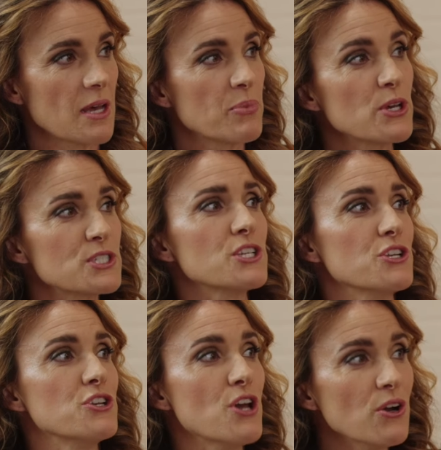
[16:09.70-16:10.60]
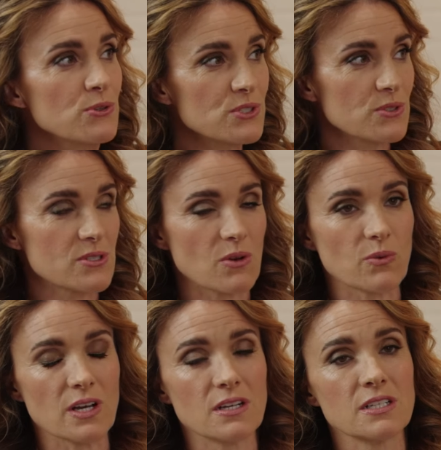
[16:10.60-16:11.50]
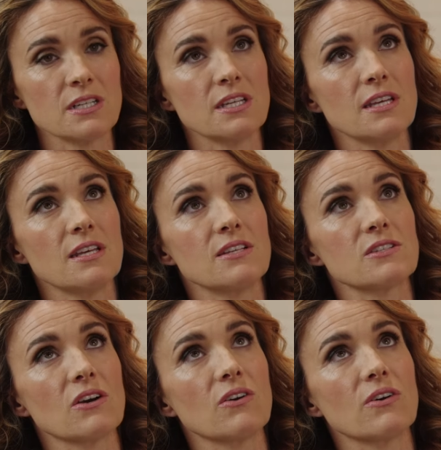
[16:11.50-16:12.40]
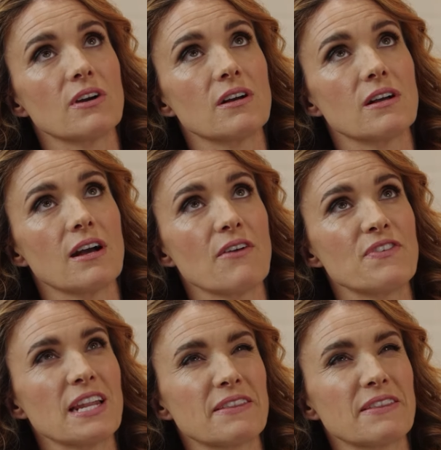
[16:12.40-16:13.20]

that person knows you so well. So I feel